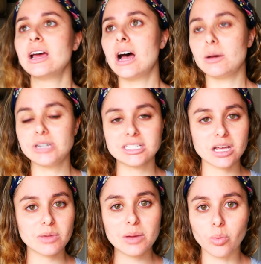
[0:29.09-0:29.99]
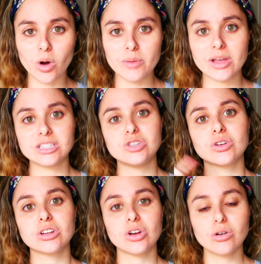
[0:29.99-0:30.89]
updates on my appointments, you
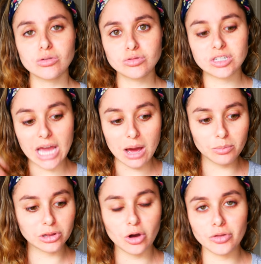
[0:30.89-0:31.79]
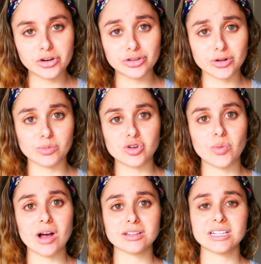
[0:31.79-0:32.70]
can go down below in the description
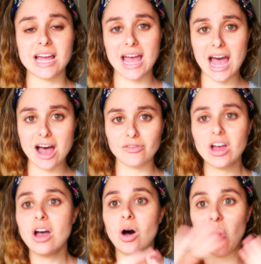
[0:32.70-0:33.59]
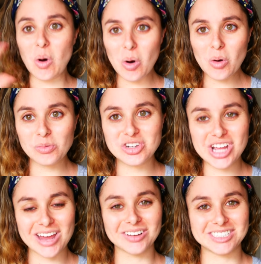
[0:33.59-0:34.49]
box and I have a whole
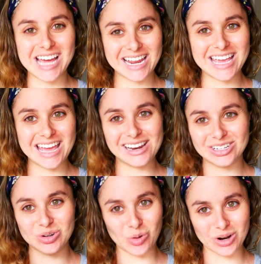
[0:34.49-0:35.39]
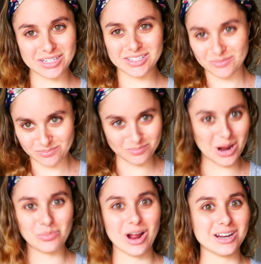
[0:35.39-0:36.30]
channel dedicated towards
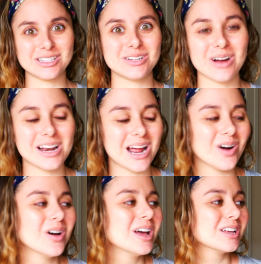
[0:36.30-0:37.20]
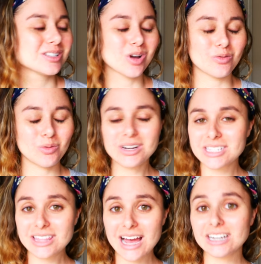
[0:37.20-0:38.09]
my pregnancy right now. So if you want to
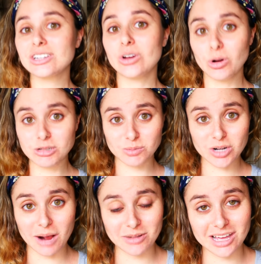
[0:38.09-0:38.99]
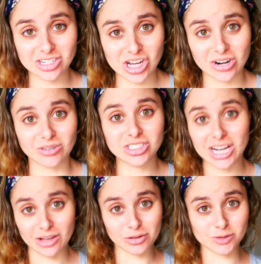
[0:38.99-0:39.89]
see that, go subscribe to that channel,
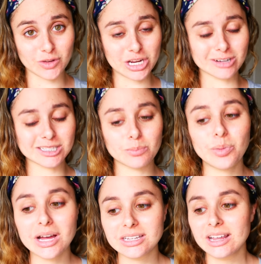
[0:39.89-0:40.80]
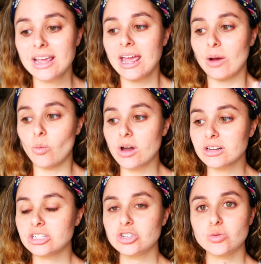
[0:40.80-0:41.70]
check out those videos. But I
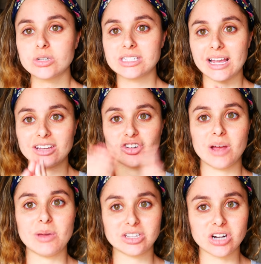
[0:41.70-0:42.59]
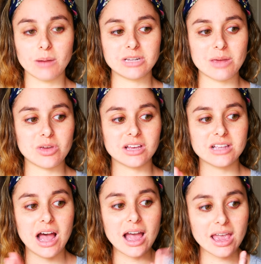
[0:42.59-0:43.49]
wanted to do a second trimester update because
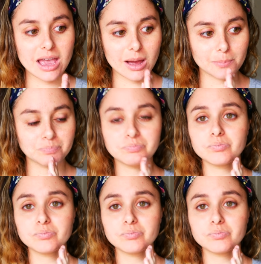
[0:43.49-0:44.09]
I am